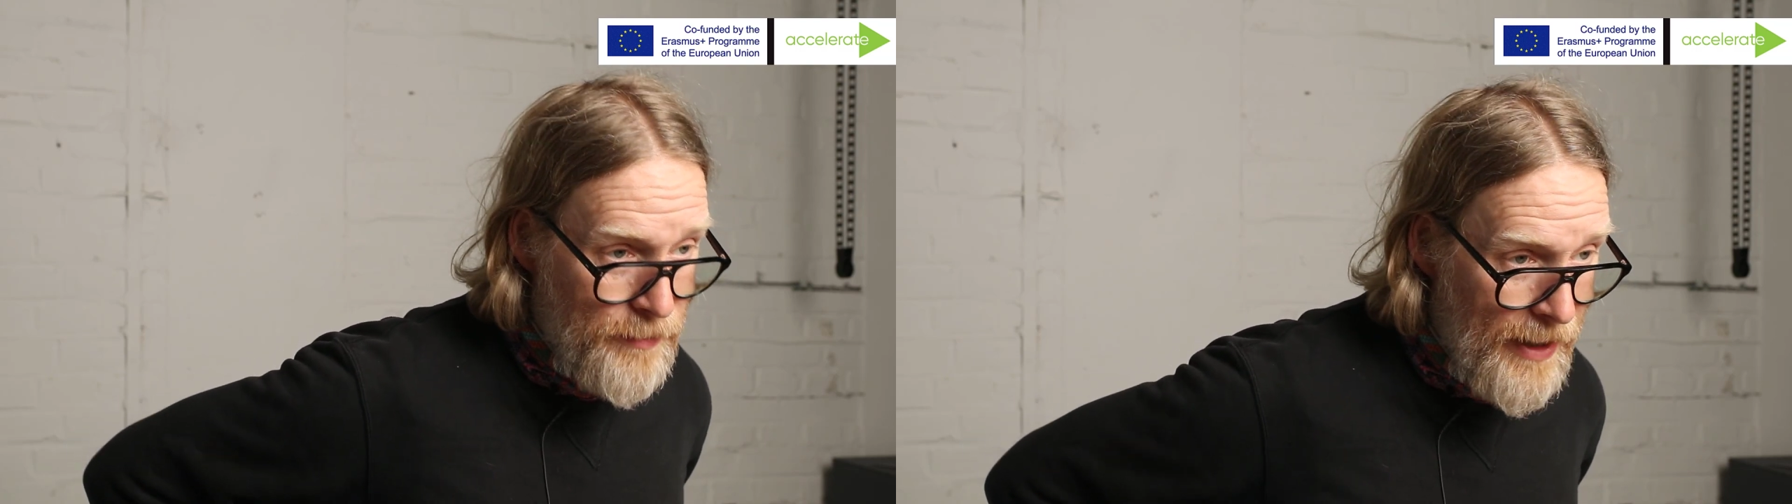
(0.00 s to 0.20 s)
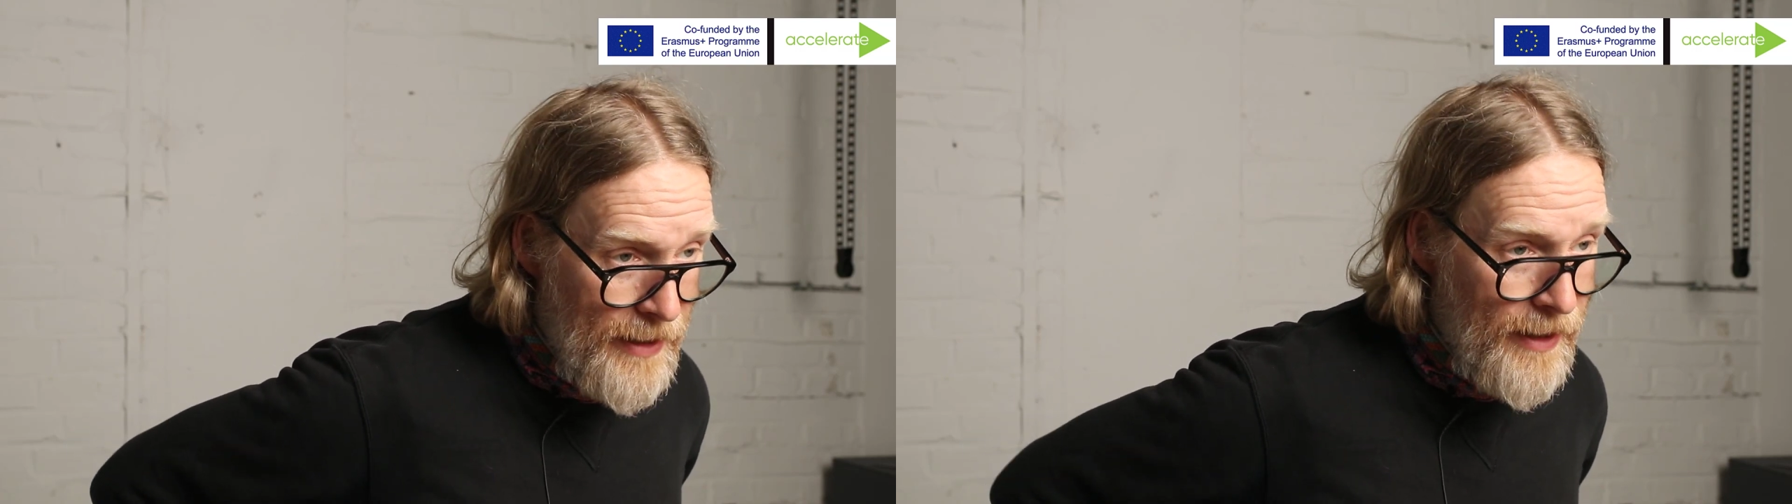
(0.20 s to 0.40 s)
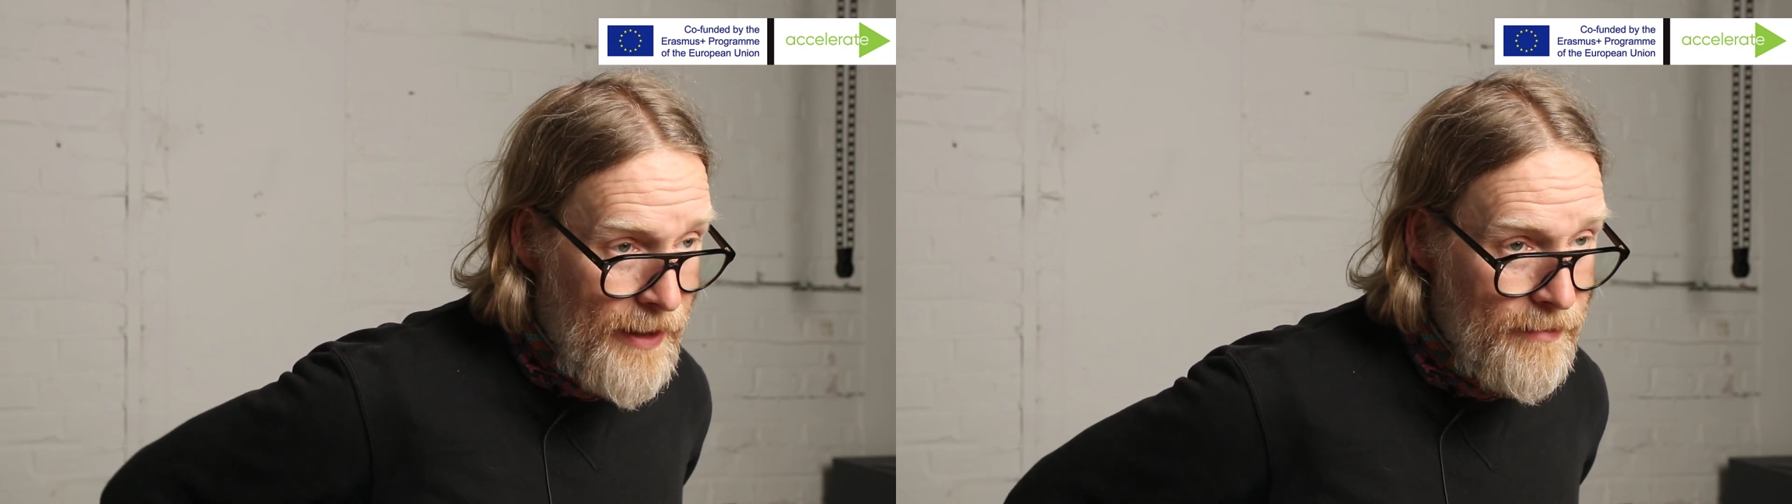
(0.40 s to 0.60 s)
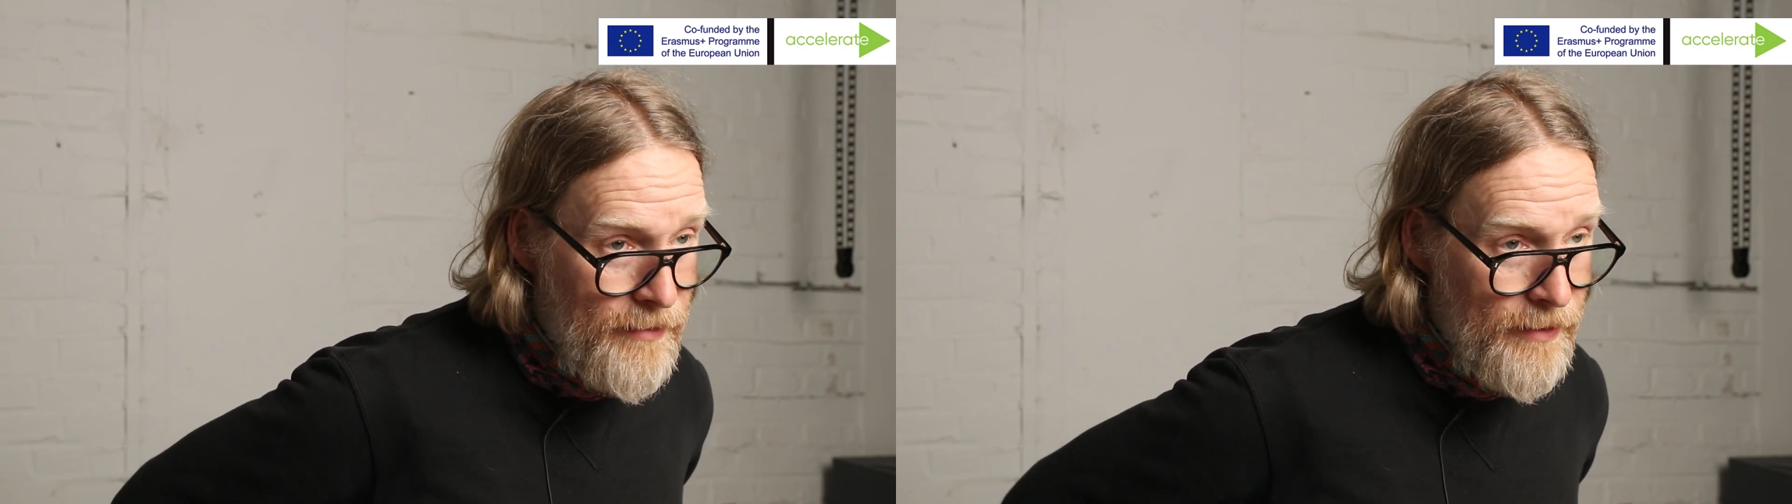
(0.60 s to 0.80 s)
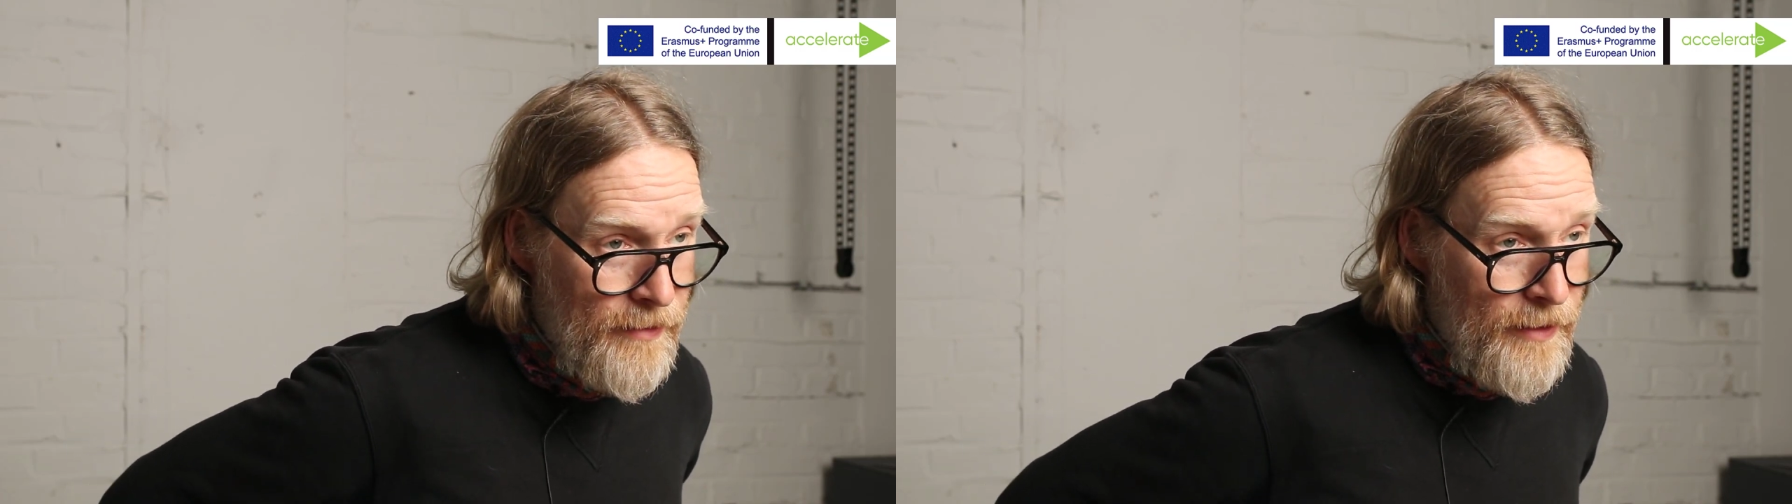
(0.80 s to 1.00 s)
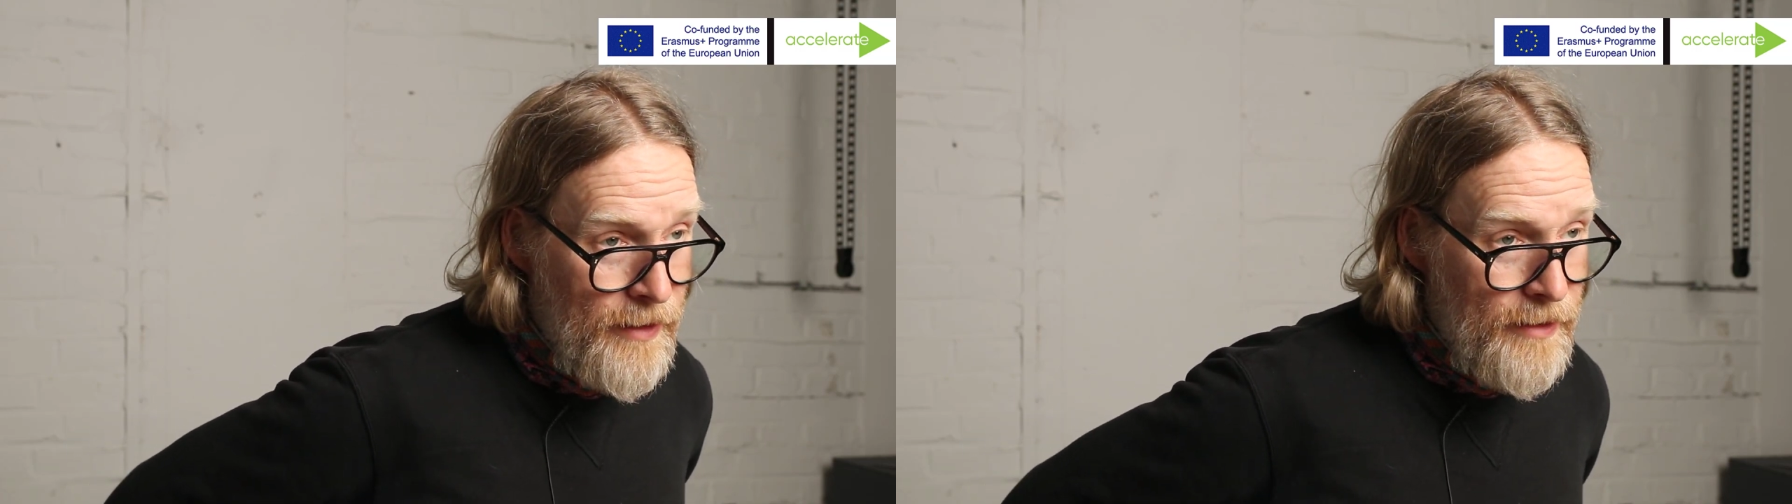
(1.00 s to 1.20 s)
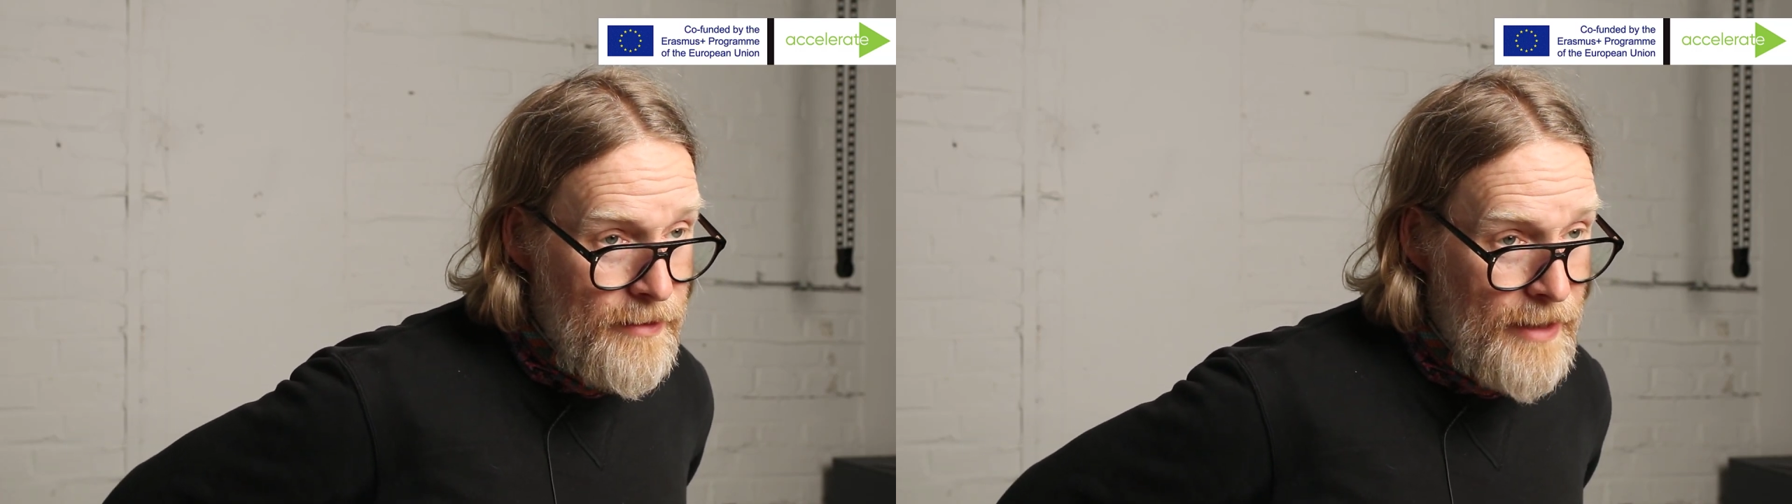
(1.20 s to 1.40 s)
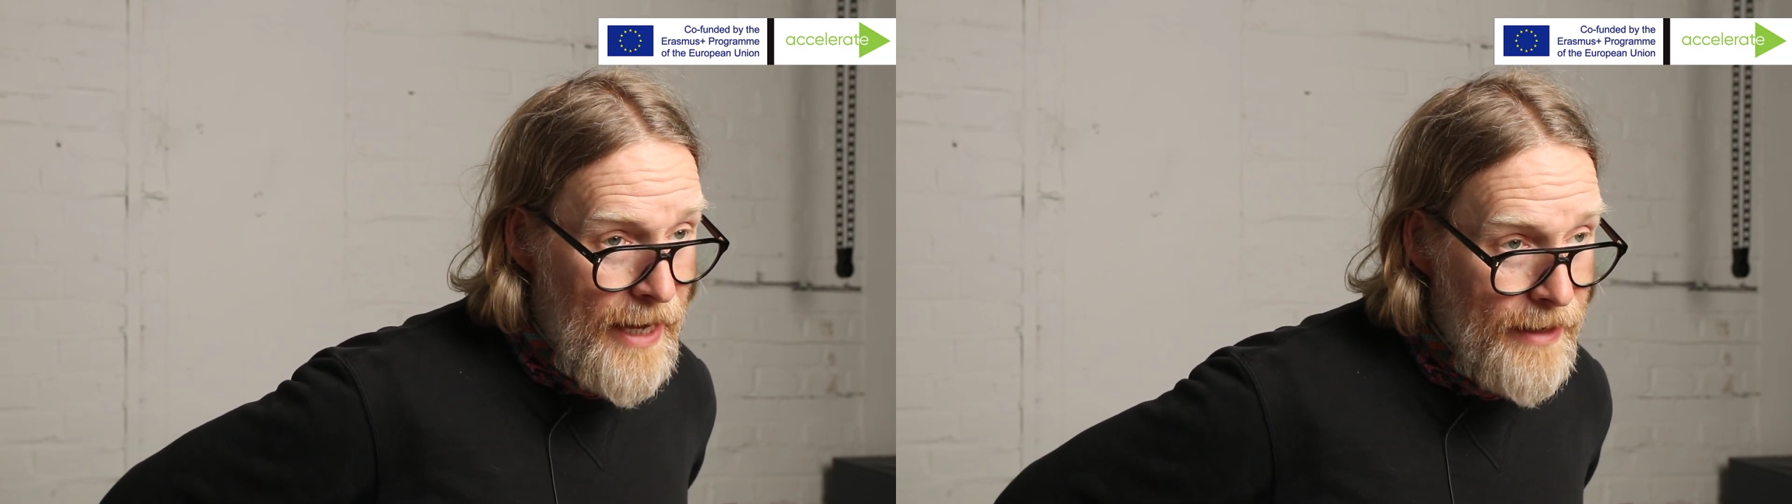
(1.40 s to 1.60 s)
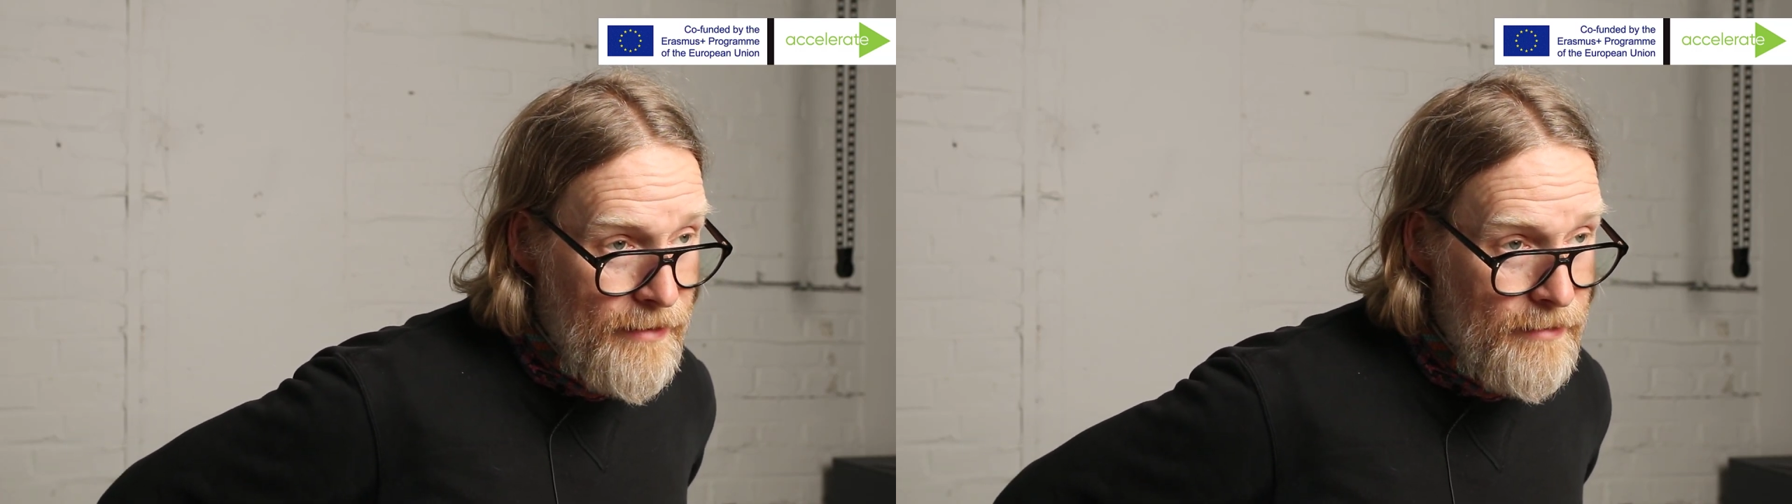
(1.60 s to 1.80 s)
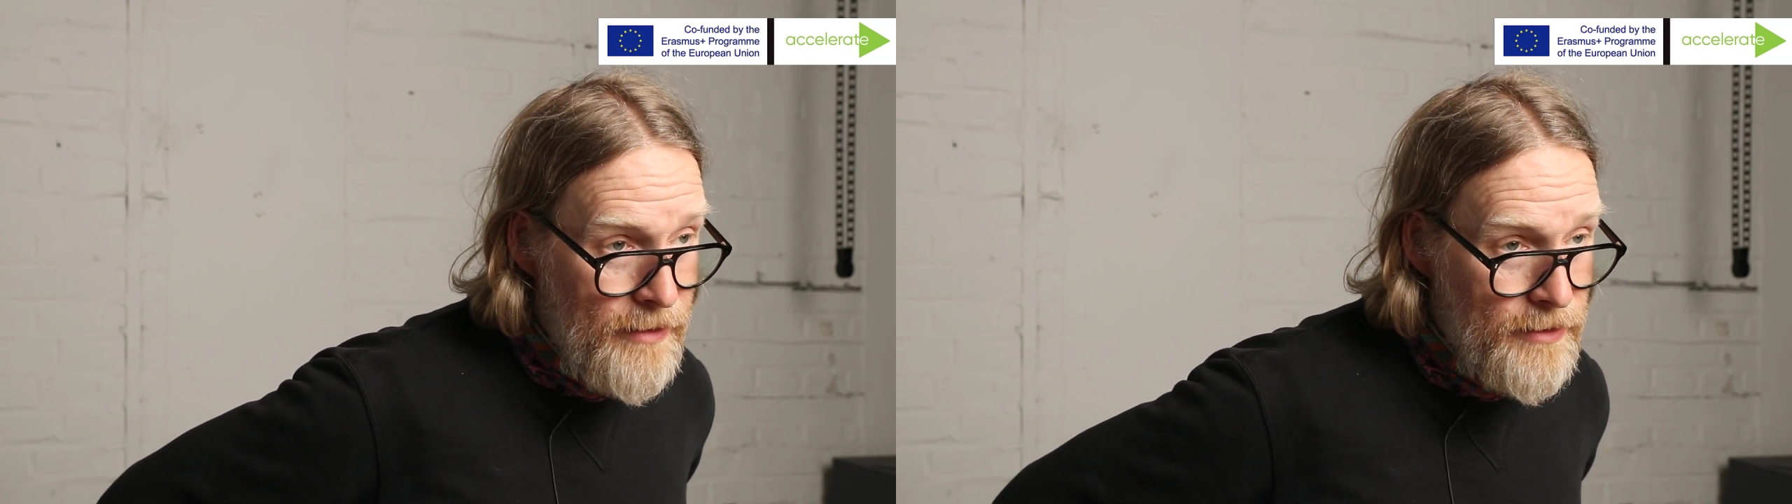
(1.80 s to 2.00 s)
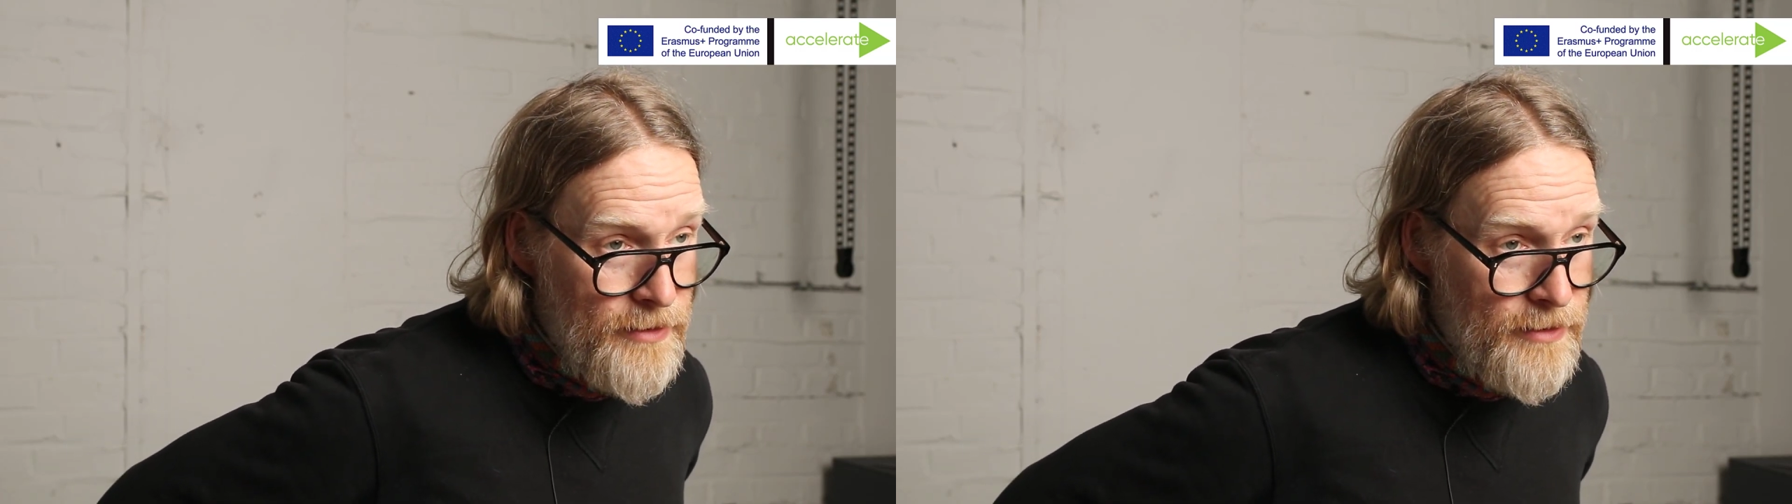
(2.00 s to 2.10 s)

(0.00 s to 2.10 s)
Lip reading: making that